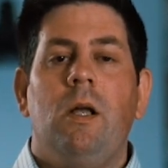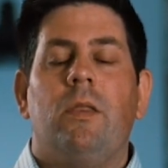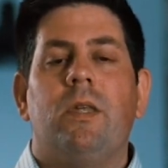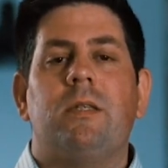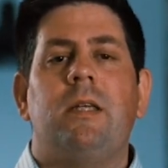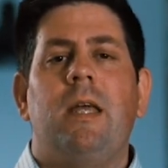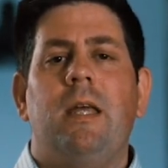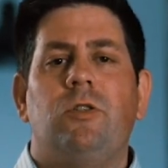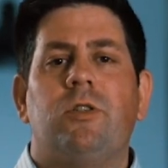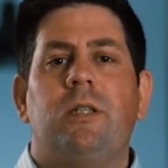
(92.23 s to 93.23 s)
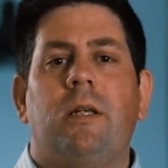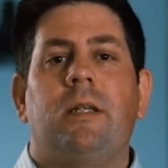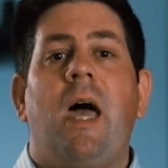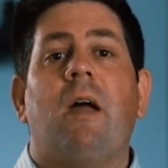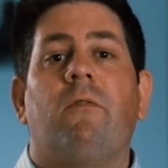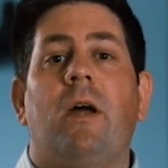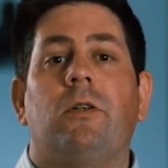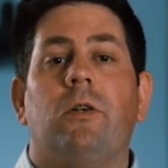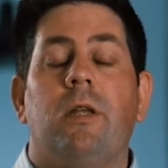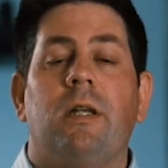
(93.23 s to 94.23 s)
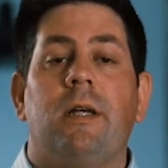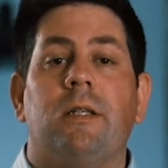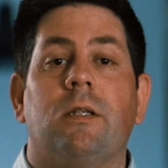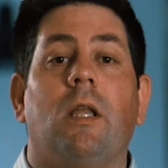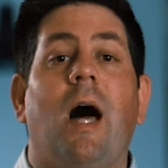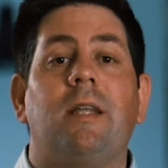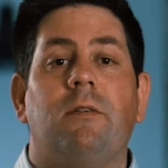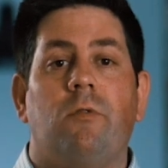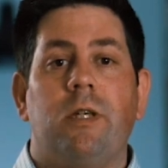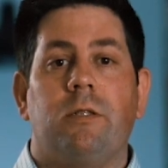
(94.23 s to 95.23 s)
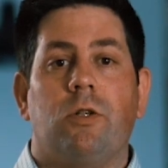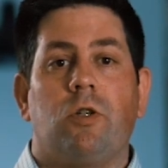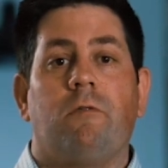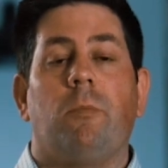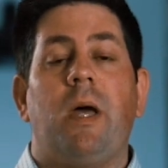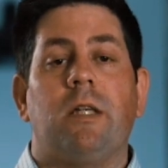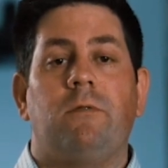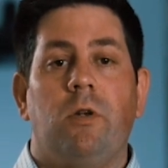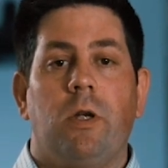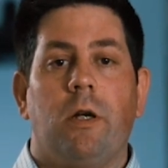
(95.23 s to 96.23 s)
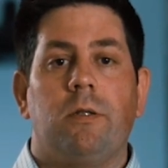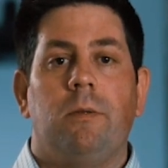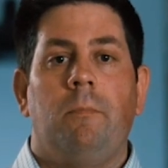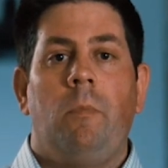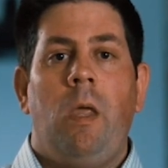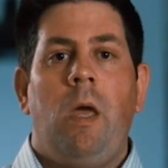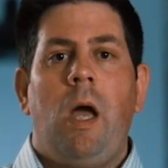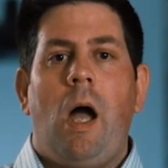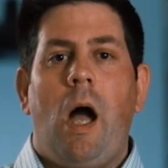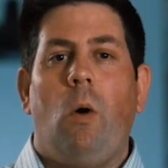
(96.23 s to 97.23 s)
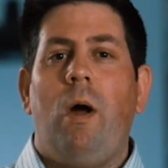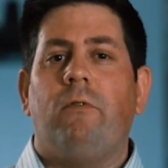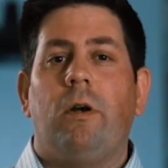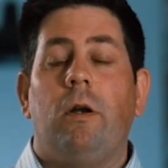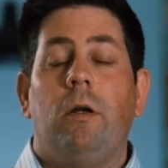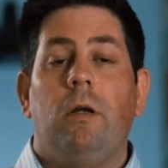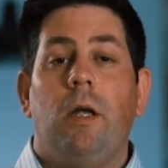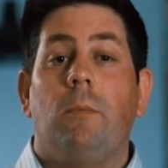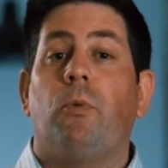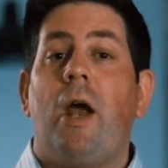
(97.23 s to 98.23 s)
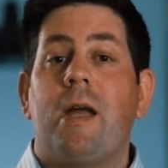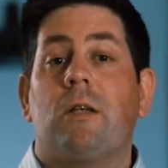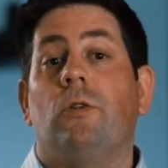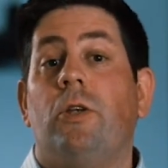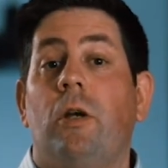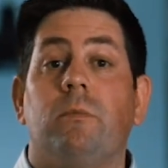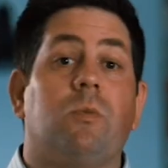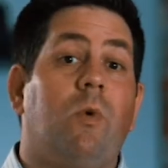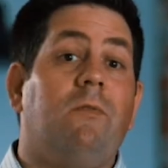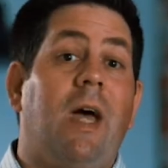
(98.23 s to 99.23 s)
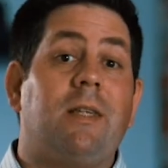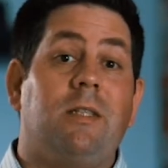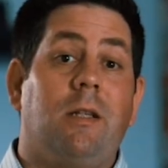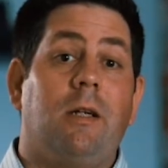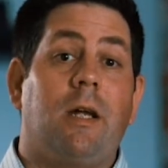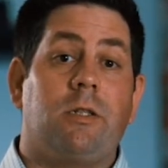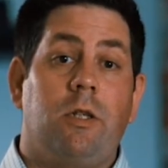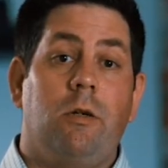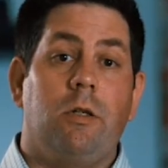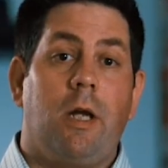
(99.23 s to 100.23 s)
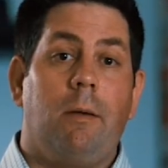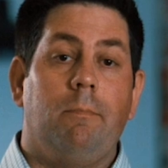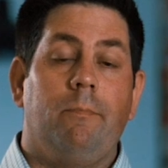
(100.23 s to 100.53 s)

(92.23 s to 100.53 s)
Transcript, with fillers: This is an interesting attack vector that has lots of research over the past few years. However, in practical terms, we have not seen it executed yet.